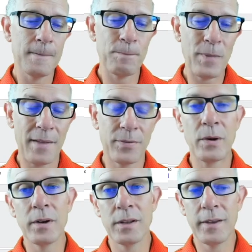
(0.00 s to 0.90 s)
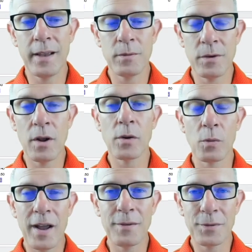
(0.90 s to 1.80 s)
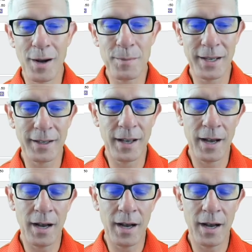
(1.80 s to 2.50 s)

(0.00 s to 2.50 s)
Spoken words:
that there is another wave coming.